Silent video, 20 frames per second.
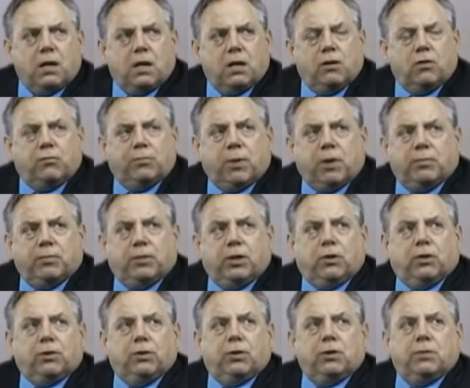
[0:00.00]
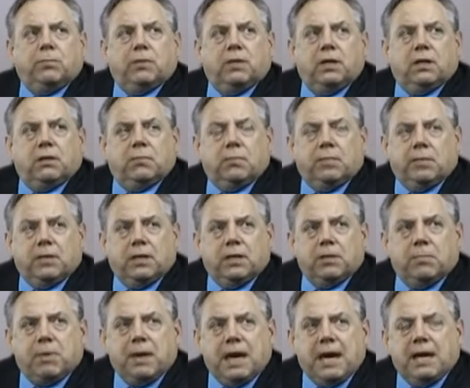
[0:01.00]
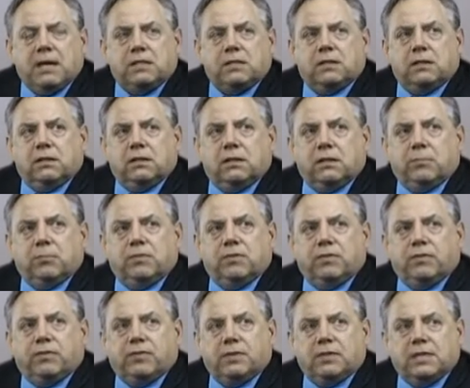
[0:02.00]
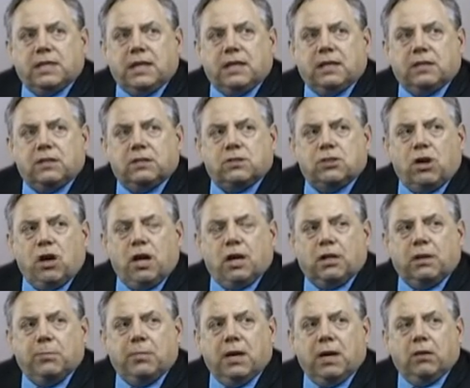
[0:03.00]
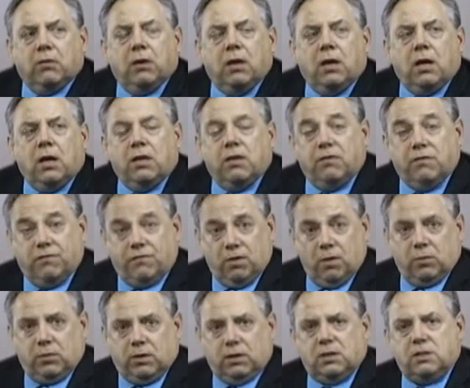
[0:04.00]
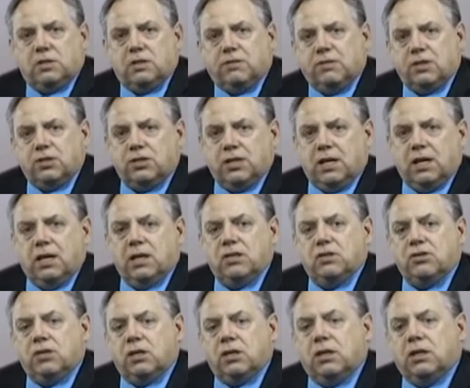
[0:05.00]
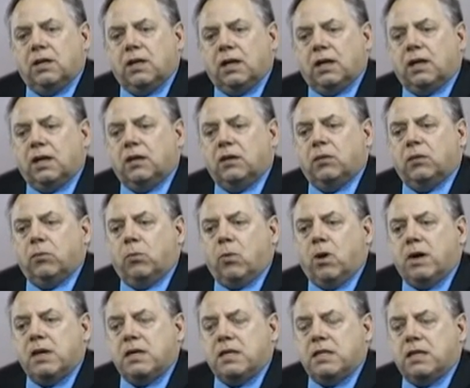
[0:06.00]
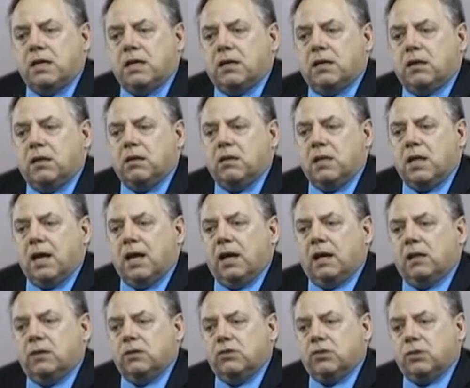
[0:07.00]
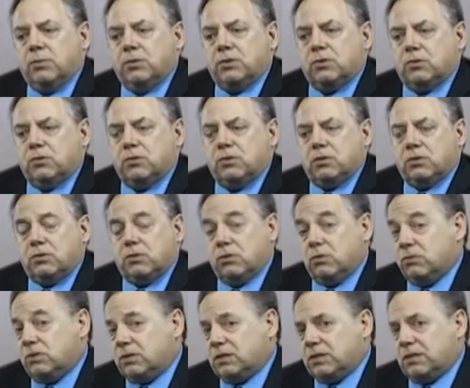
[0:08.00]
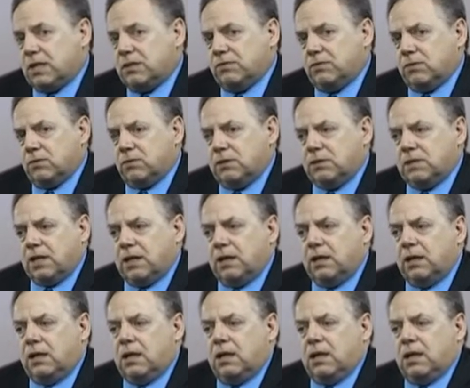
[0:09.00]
You've probably heard me in the past in a number of different settings talk about the focus of education, and why I think that Nashoba schools are so successful is that